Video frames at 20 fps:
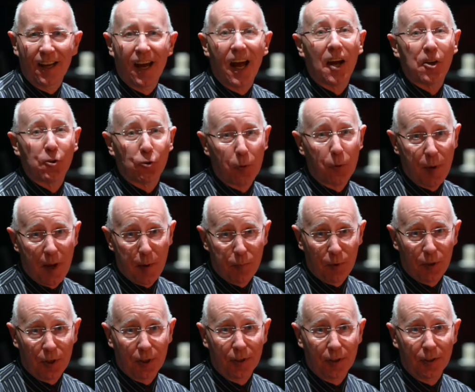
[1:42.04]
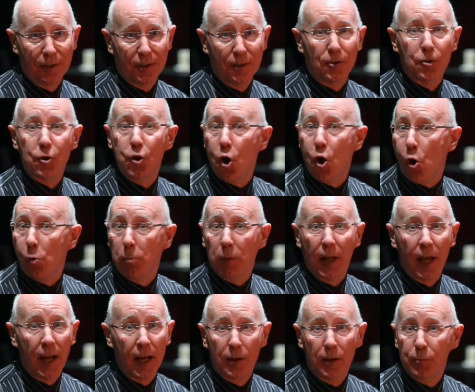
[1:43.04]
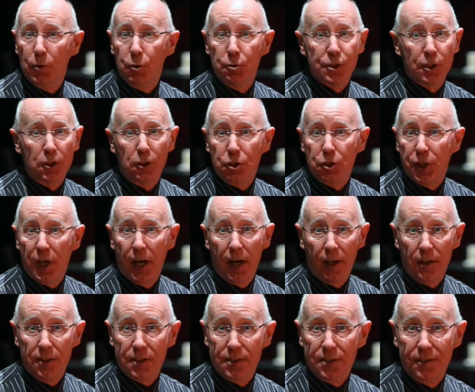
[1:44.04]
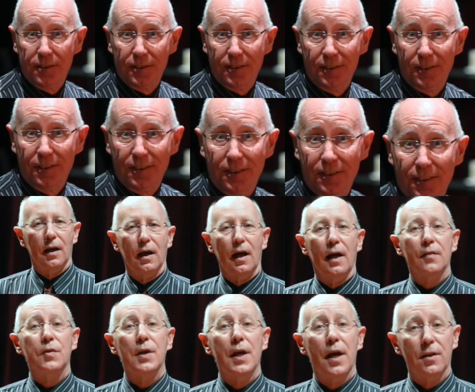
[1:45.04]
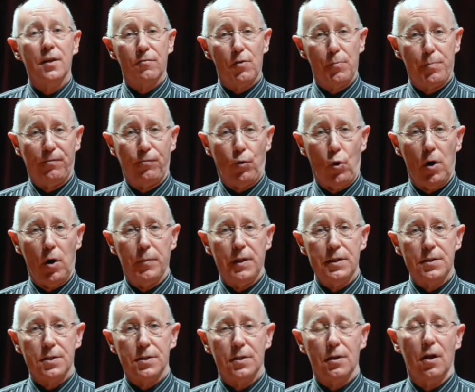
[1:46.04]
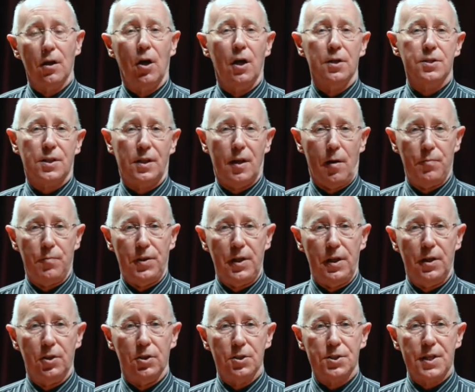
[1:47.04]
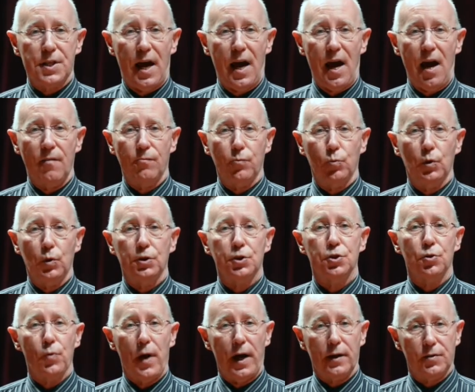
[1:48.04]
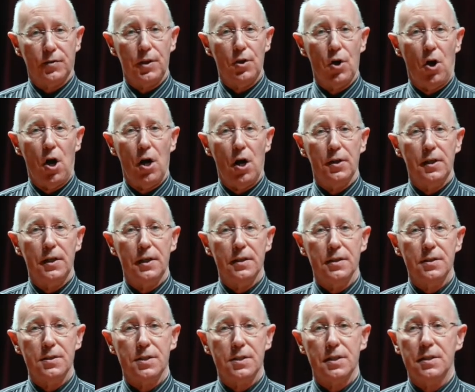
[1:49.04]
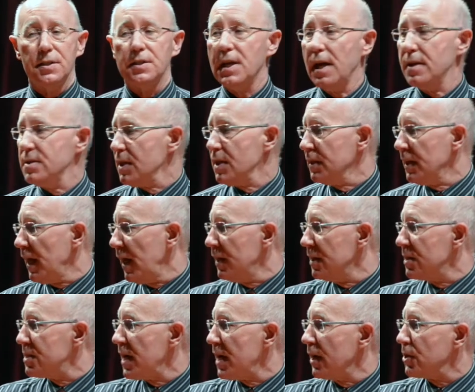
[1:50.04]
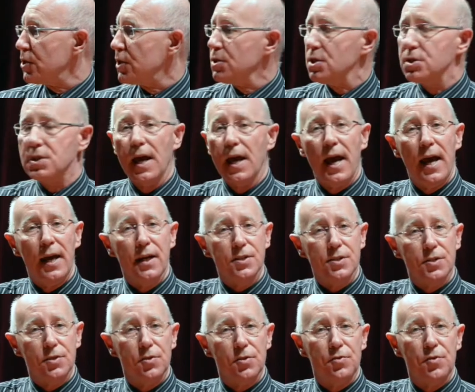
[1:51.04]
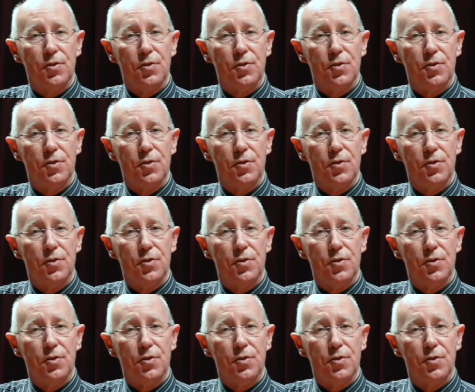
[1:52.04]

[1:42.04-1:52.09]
And remember, no playing musical chairs. At the end of a performance, Arts Club Theatre staff will direct the audience in designated sections to exit the